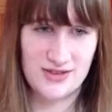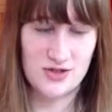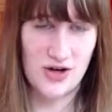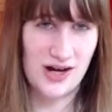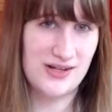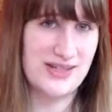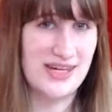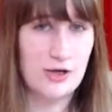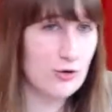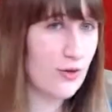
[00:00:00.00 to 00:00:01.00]
trying to
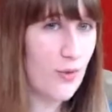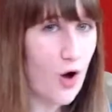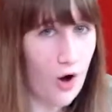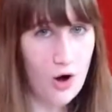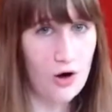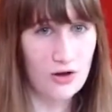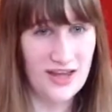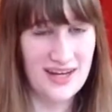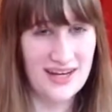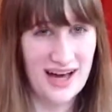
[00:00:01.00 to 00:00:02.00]
kill them all.
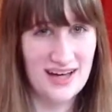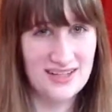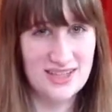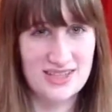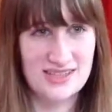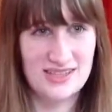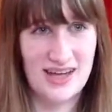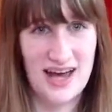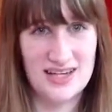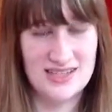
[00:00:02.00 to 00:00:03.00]
And it kind of just
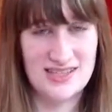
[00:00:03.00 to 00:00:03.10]
has